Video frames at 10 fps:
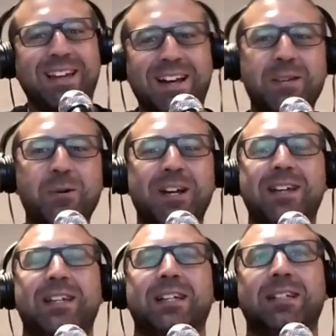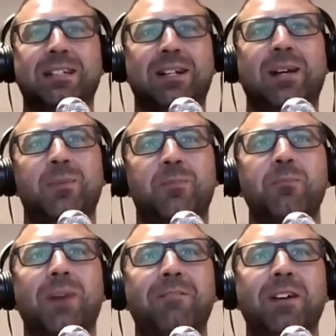Anyway,
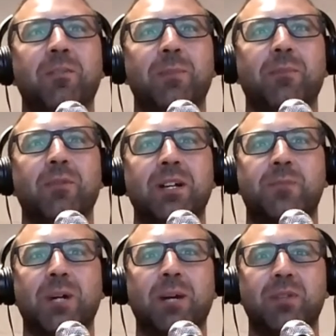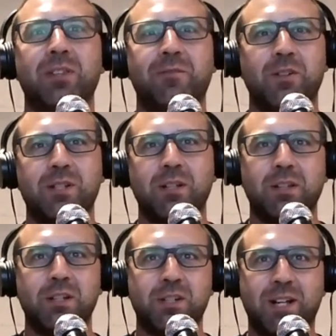my favorite memory is probably the first
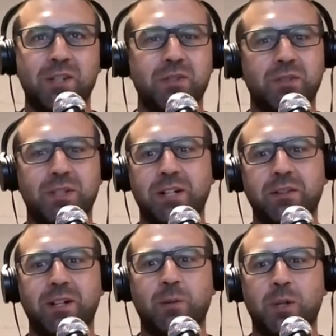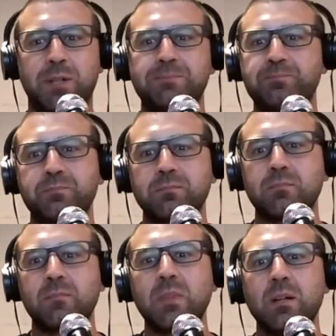collegiate national title that I won.
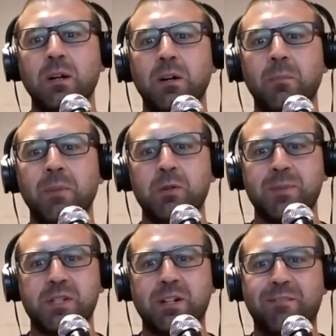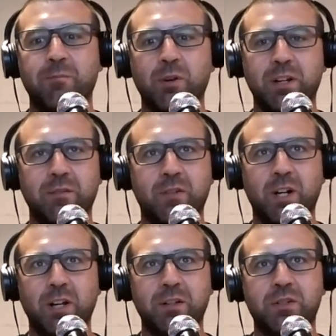It was my sophomore year of
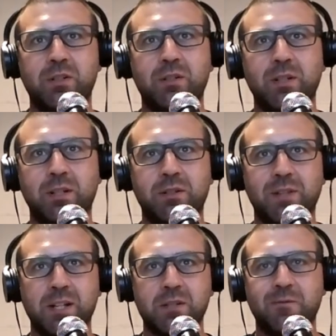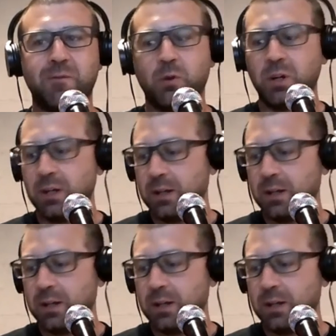college in 2004.